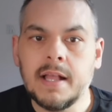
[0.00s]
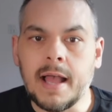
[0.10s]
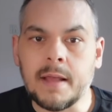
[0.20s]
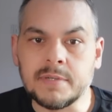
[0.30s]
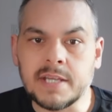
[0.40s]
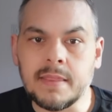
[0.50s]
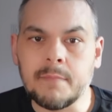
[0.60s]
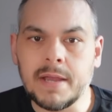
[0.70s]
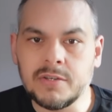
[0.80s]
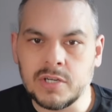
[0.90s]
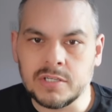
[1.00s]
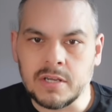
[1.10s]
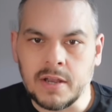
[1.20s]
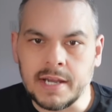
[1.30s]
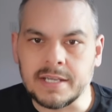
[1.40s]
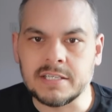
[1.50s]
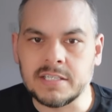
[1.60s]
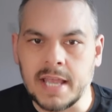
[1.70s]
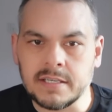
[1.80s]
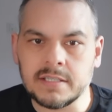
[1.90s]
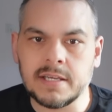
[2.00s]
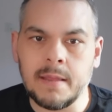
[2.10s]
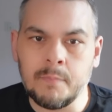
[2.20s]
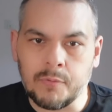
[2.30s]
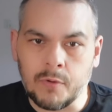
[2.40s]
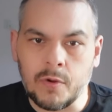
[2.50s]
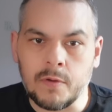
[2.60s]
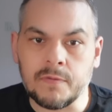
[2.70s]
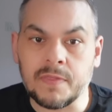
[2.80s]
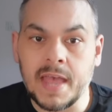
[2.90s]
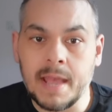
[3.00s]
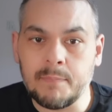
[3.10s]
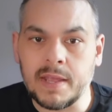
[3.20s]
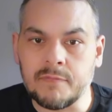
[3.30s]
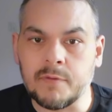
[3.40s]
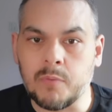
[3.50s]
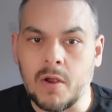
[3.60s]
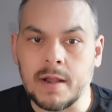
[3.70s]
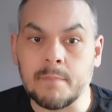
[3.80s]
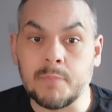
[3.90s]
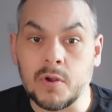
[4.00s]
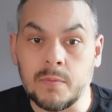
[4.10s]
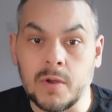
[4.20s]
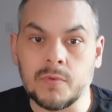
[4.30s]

saying that Manchester United are set to improve their bid for Bryan Mbeumo.